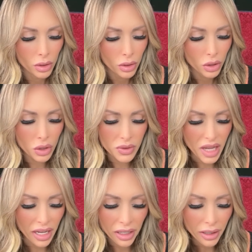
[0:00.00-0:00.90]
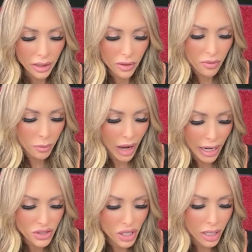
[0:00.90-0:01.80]
use any kind of
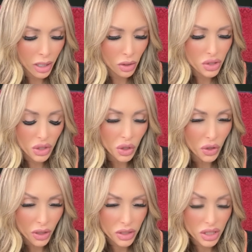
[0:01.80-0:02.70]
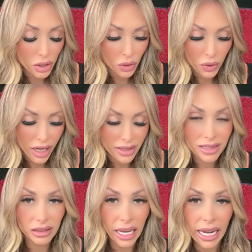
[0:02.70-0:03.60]
magic to create
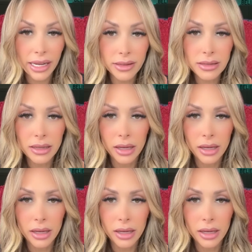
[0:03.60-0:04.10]
delays,